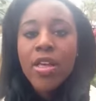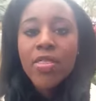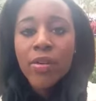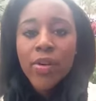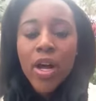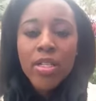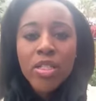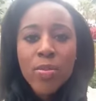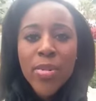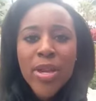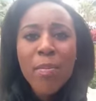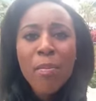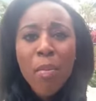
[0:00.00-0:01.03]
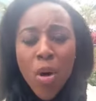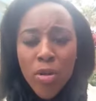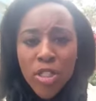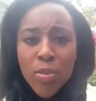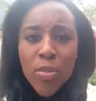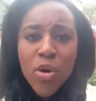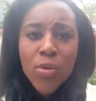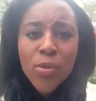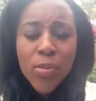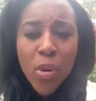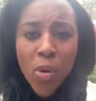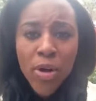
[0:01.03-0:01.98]
There have also been multiple
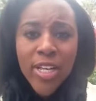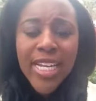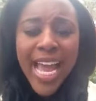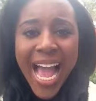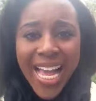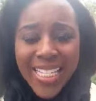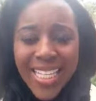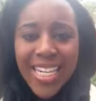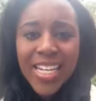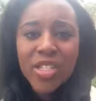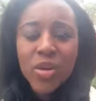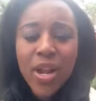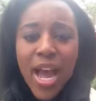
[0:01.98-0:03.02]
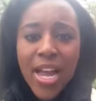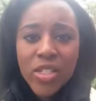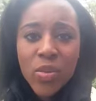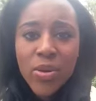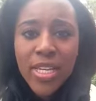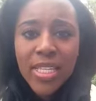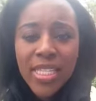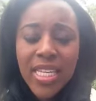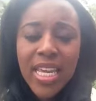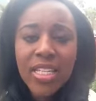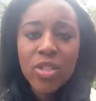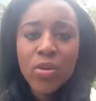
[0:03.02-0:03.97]
reported accidents on I 26,